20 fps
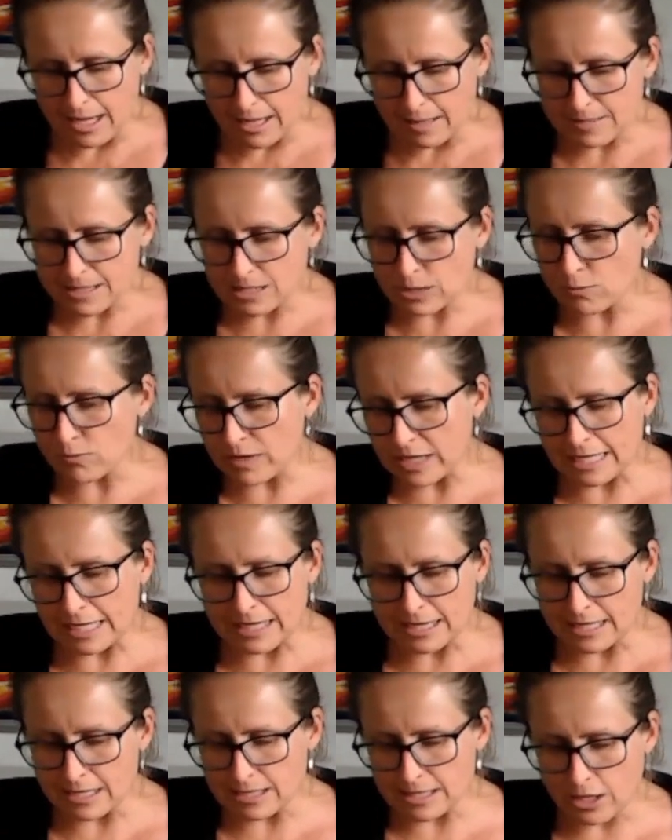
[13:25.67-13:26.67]
So really
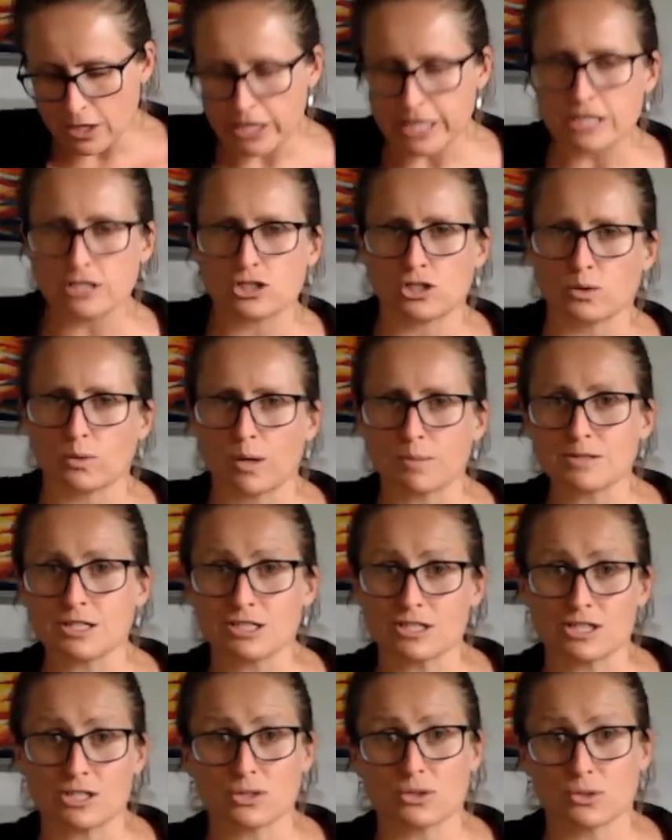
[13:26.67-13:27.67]
there's only two
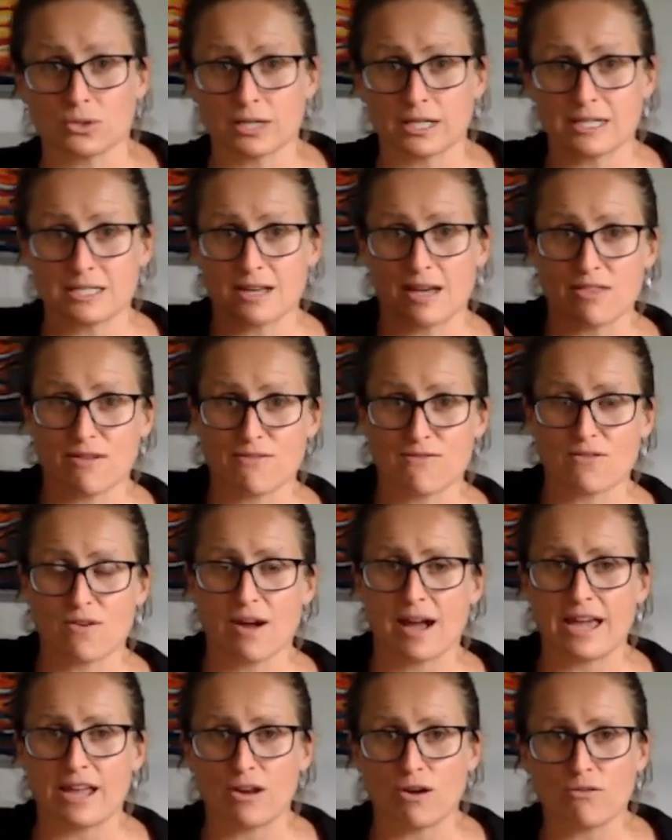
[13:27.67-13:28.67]
options to cook it. It's either
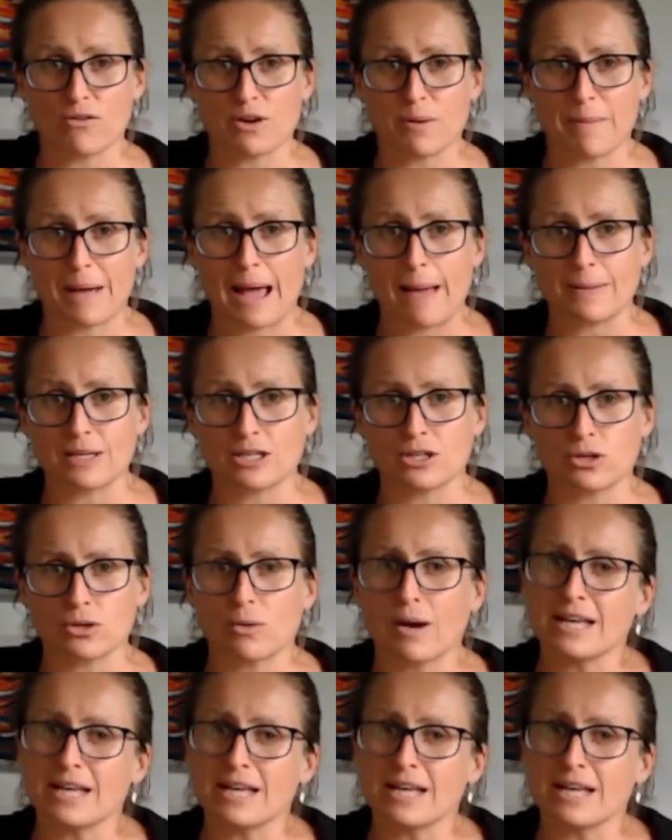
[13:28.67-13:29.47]
fry it off on a barbecue.